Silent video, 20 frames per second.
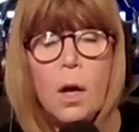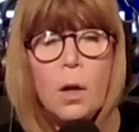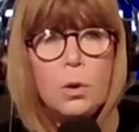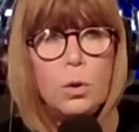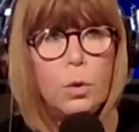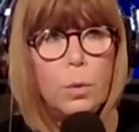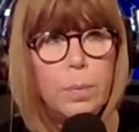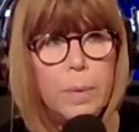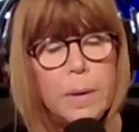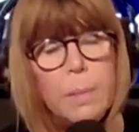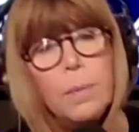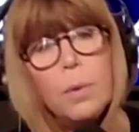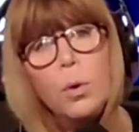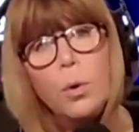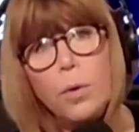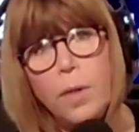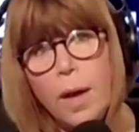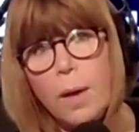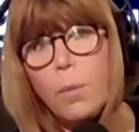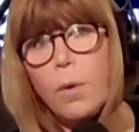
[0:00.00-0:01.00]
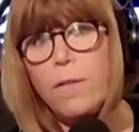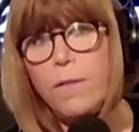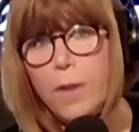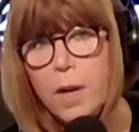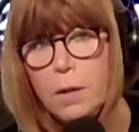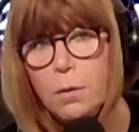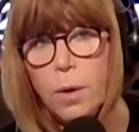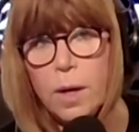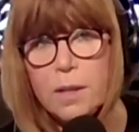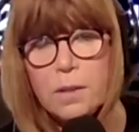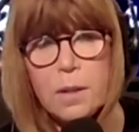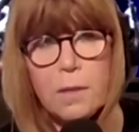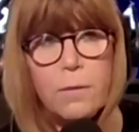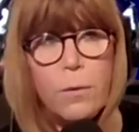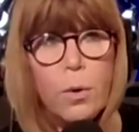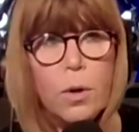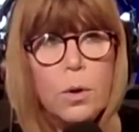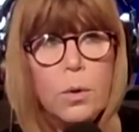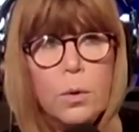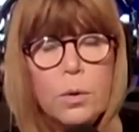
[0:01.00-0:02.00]
to people who they were fundraising
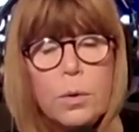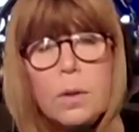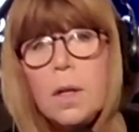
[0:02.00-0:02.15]
for, who,